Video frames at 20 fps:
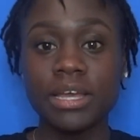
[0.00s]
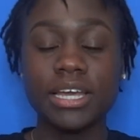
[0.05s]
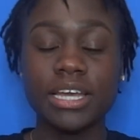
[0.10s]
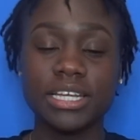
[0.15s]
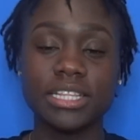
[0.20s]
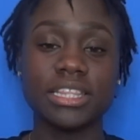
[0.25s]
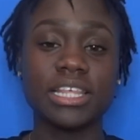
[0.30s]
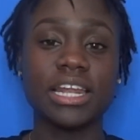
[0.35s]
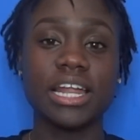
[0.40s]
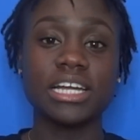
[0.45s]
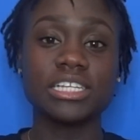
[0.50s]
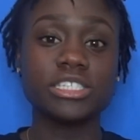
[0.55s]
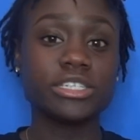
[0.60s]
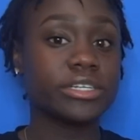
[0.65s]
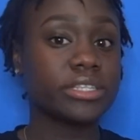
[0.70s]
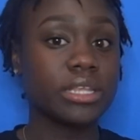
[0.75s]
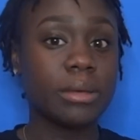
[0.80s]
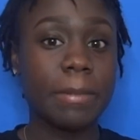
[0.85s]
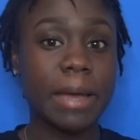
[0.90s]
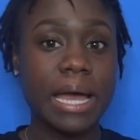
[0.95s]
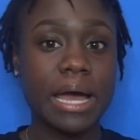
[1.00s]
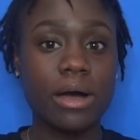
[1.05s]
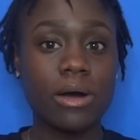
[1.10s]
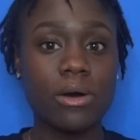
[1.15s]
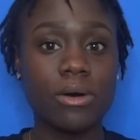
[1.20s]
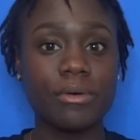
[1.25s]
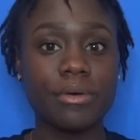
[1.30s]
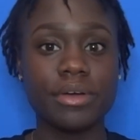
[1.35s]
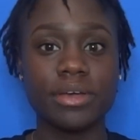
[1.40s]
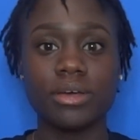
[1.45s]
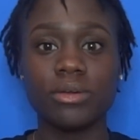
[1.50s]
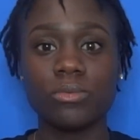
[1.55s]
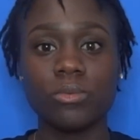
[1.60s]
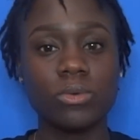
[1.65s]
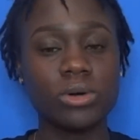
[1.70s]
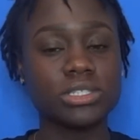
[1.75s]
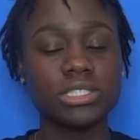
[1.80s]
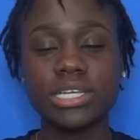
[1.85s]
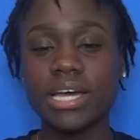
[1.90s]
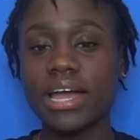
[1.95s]
and then I took them out and
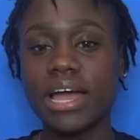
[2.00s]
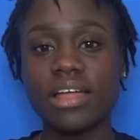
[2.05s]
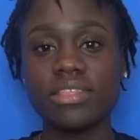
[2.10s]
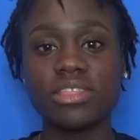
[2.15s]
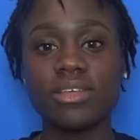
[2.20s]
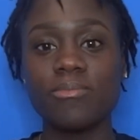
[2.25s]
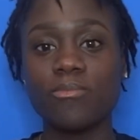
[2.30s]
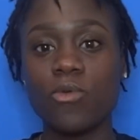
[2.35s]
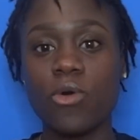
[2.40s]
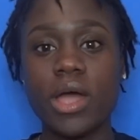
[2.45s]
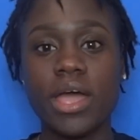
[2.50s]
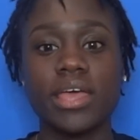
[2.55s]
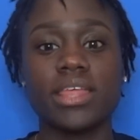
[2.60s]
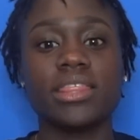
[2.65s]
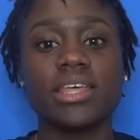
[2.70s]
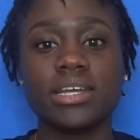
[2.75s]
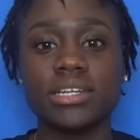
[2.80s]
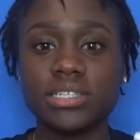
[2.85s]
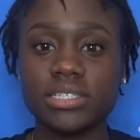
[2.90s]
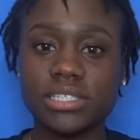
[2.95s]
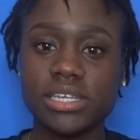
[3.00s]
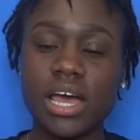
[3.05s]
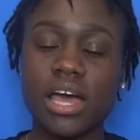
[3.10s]
once I got them wet, they just